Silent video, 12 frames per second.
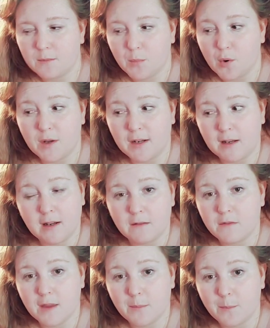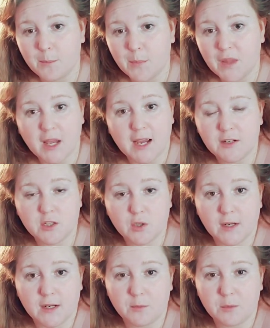any of them that I do, and
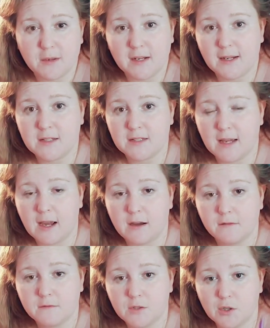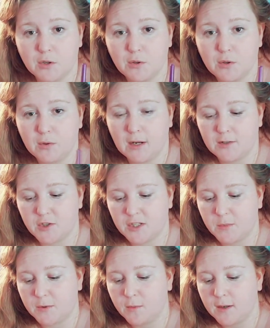it would be nice to have 2
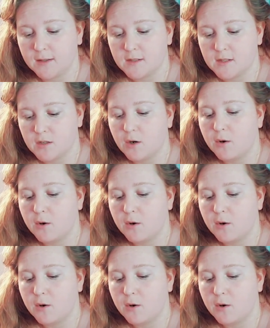adjustable ones, so